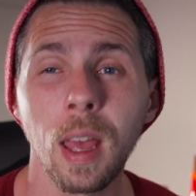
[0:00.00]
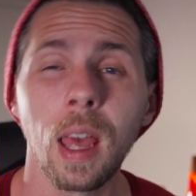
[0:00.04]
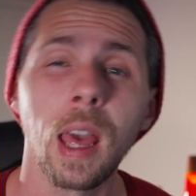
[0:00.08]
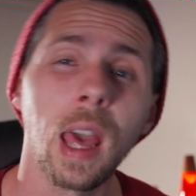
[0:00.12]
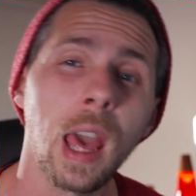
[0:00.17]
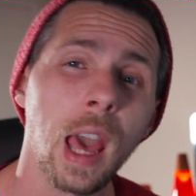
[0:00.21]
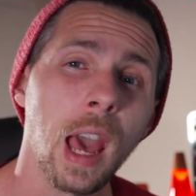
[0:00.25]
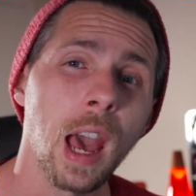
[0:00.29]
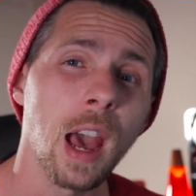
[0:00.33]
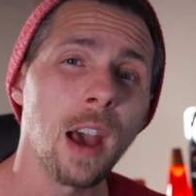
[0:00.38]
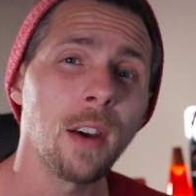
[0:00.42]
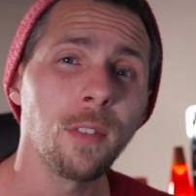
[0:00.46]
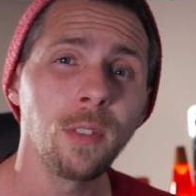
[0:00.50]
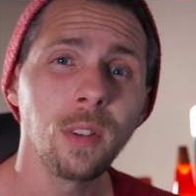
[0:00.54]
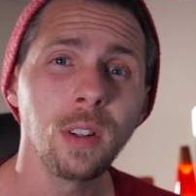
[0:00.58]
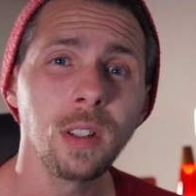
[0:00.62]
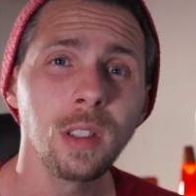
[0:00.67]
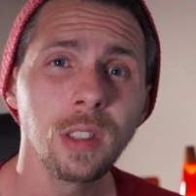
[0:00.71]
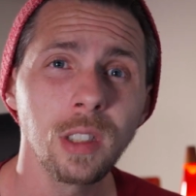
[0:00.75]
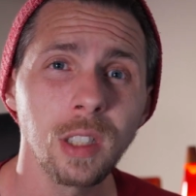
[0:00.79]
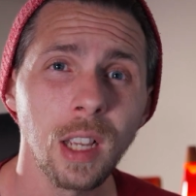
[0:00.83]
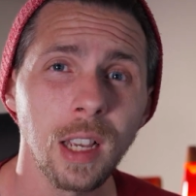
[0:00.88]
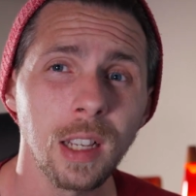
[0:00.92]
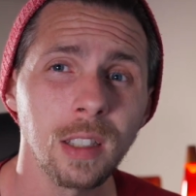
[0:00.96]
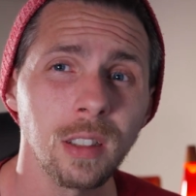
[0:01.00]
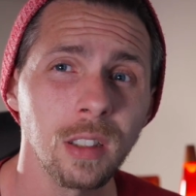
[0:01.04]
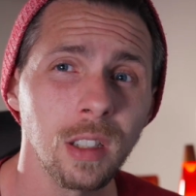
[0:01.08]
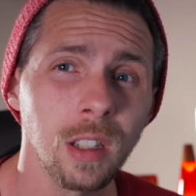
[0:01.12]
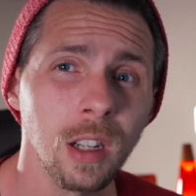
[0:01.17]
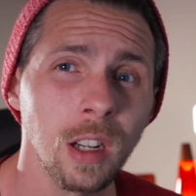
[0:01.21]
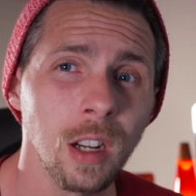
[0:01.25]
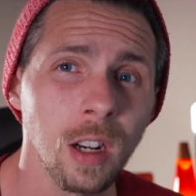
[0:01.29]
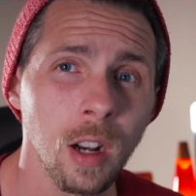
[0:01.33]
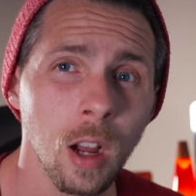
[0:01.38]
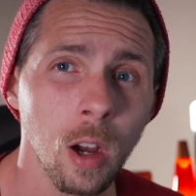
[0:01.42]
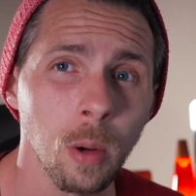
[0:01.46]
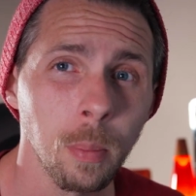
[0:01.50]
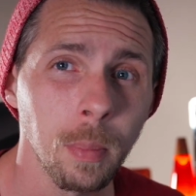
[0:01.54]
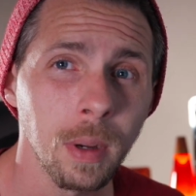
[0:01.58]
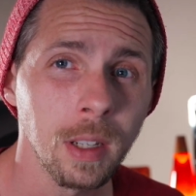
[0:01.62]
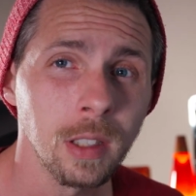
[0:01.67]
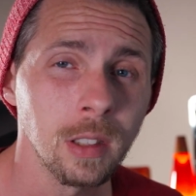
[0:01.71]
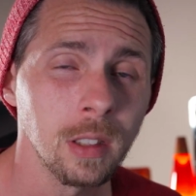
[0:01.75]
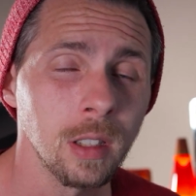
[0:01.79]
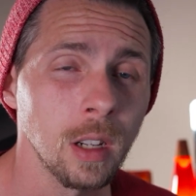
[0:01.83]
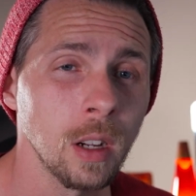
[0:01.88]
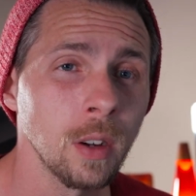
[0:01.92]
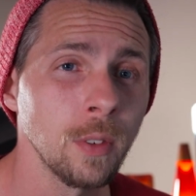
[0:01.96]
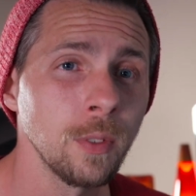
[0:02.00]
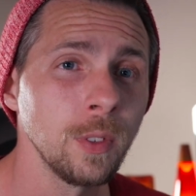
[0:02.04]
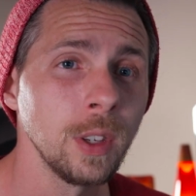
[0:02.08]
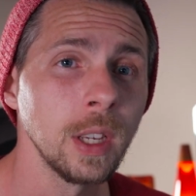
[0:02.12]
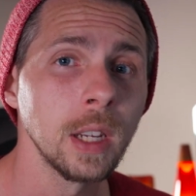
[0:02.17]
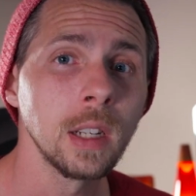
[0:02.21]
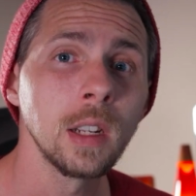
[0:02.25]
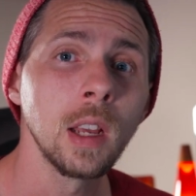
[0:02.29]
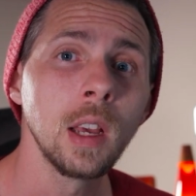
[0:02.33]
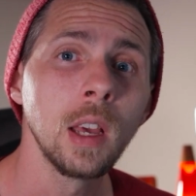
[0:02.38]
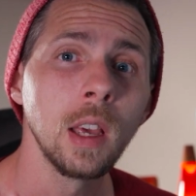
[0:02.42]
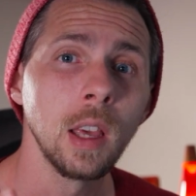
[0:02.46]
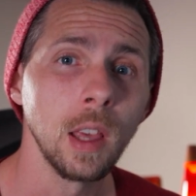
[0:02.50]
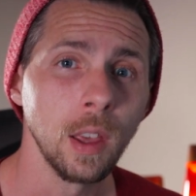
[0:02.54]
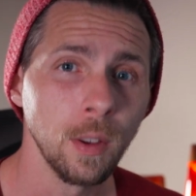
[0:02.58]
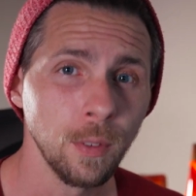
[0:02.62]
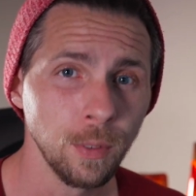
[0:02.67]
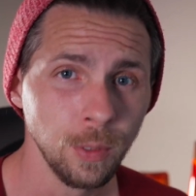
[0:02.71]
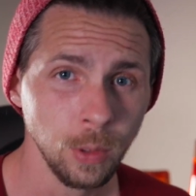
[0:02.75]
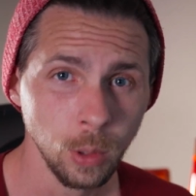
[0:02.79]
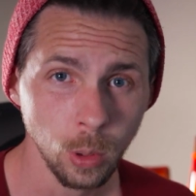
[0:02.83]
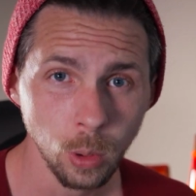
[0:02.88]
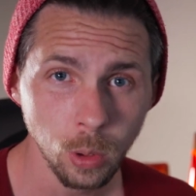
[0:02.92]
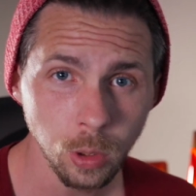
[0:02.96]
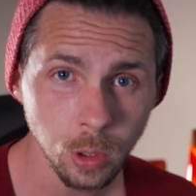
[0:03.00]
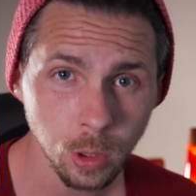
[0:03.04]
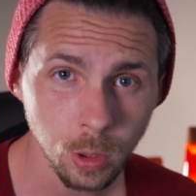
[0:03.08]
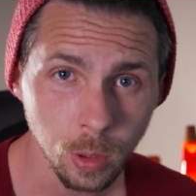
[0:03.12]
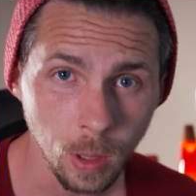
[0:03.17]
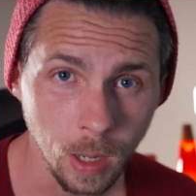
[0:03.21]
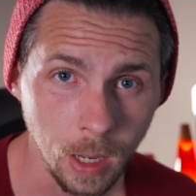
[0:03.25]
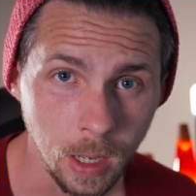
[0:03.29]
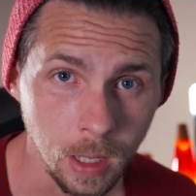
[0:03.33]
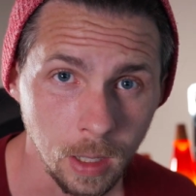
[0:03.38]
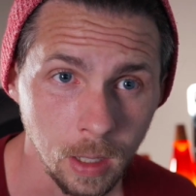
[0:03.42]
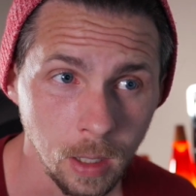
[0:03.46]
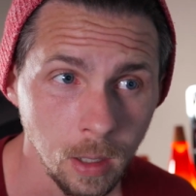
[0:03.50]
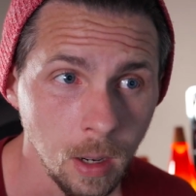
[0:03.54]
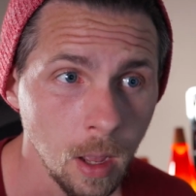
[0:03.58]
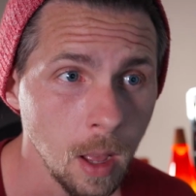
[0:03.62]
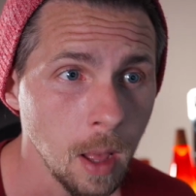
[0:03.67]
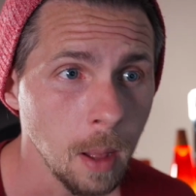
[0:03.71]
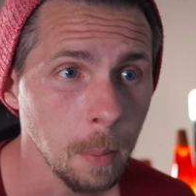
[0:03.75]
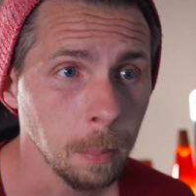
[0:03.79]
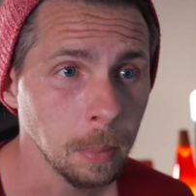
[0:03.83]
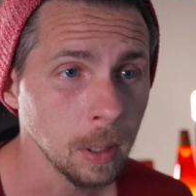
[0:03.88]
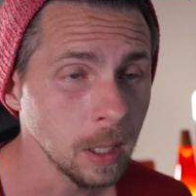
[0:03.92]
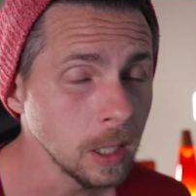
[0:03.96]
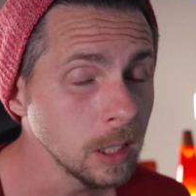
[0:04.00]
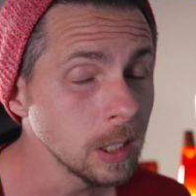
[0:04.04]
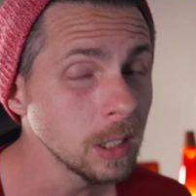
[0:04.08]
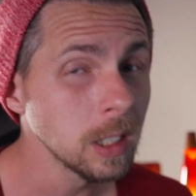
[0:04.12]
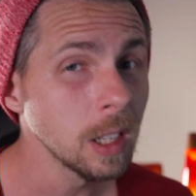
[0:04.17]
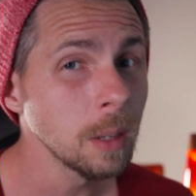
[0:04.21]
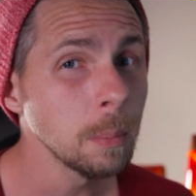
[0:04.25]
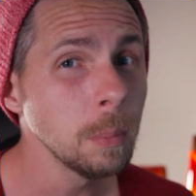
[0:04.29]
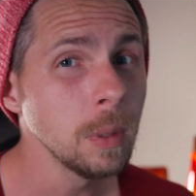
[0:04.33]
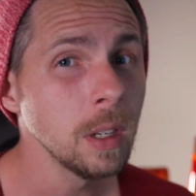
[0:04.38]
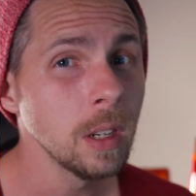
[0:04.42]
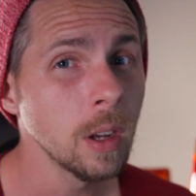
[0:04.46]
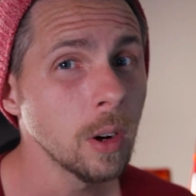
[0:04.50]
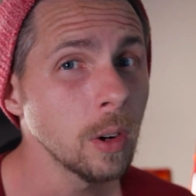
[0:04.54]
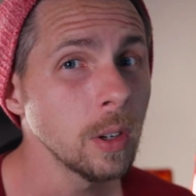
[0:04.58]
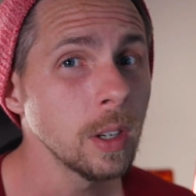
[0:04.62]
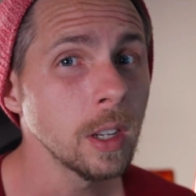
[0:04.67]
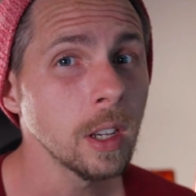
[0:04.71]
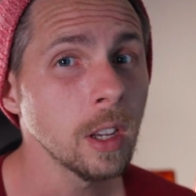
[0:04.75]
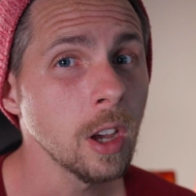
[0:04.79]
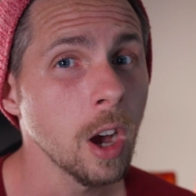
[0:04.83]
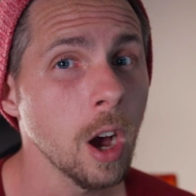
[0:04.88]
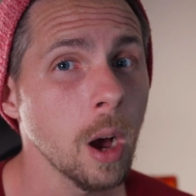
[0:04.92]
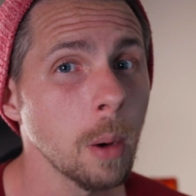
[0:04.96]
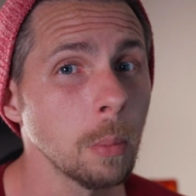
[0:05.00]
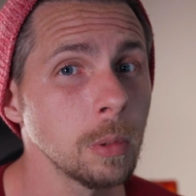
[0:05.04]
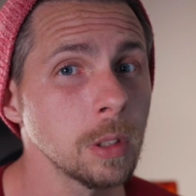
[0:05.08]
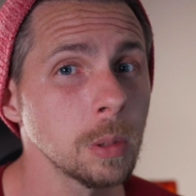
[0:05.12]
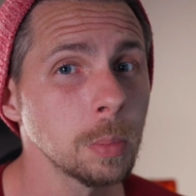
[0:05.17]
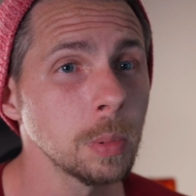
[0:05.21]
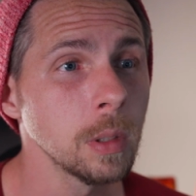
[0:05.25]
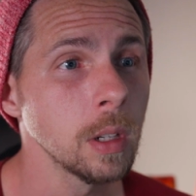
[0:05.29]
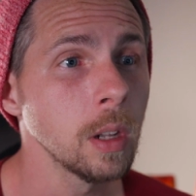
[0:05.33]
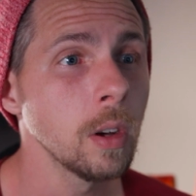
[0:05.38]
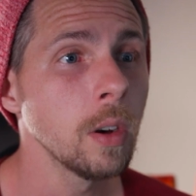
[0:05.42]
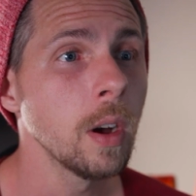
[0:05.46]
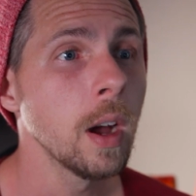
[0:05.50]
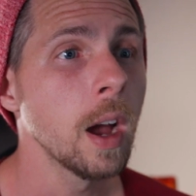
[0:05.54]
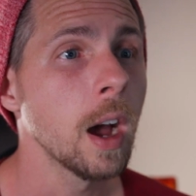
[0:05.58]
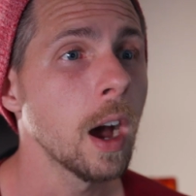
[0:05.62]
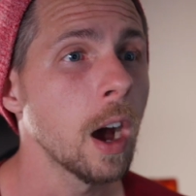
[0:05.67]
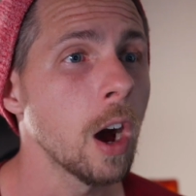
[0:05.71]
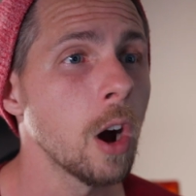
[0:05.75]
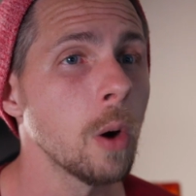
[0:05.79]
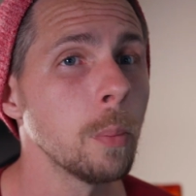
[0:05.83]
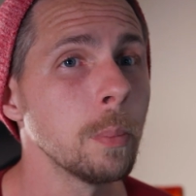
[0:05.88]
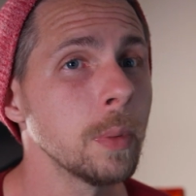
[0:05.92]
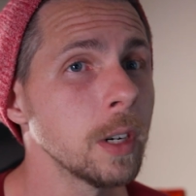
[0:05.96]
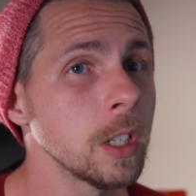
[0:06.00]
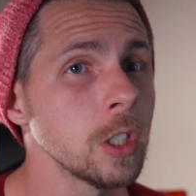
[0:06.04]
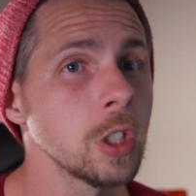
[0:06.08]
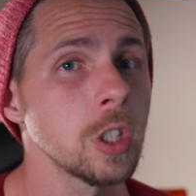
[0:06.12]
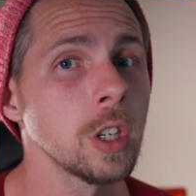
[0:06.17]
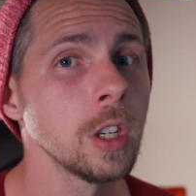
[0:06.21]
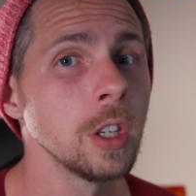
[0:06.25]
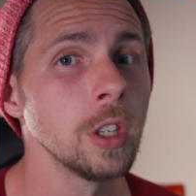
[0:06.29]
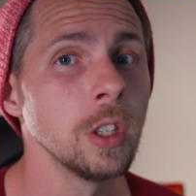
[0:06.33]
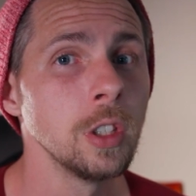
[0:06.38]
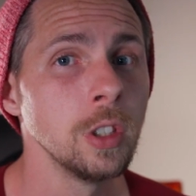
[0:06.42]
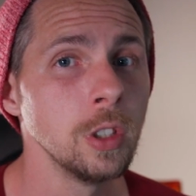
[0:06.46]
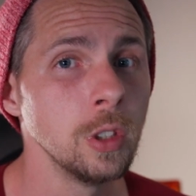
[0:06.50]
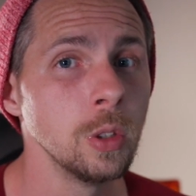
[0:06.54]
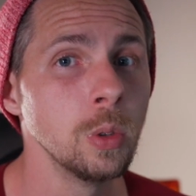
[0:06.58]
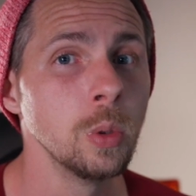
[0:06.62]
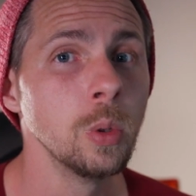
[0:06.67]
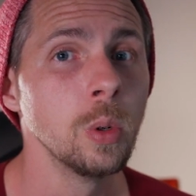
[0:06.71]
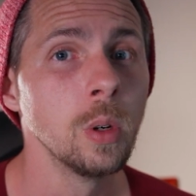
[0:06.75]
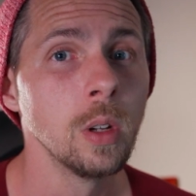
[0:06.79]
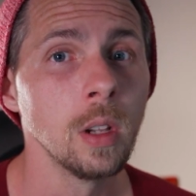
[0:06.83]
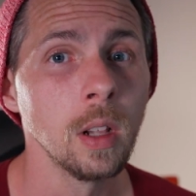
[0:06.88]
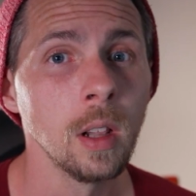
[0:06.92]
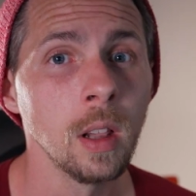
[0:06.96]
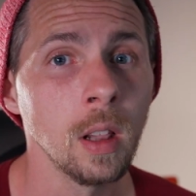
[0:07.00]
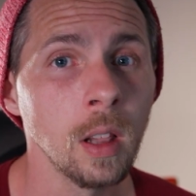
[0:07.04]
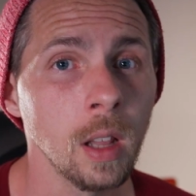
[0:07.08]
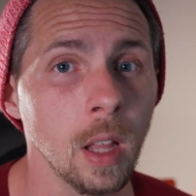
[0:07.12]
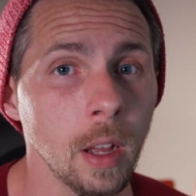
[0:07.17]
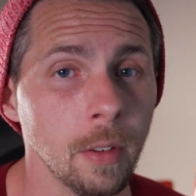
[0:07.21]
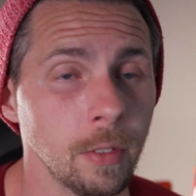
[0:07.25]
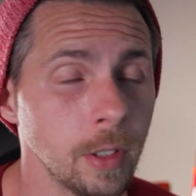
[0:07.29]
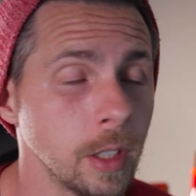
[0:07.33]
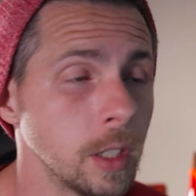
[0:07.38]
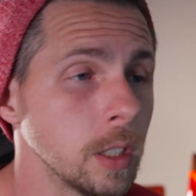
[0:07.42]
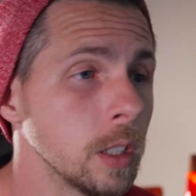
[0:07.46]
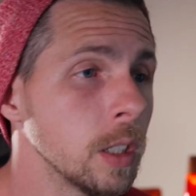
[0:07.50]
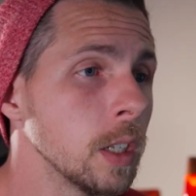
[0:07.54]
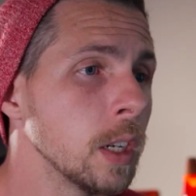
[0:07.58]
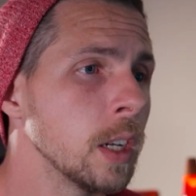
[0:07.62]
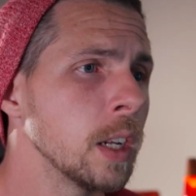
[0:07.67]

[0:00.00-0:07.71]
Haven't tested it out myself yet. If you tried it, please let me know in the comments below how much you love it.